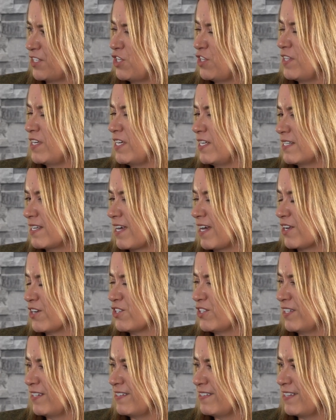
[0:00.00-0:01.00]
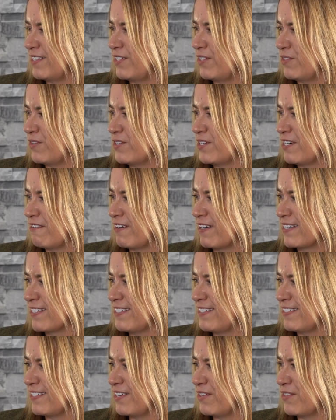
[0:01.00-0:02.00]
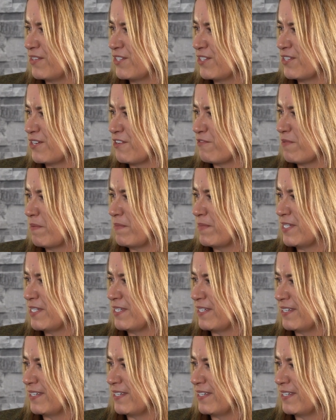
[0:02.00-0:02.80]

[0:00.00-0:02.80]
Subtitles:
Do you think it's catching? Do you think the other directors and the other staff members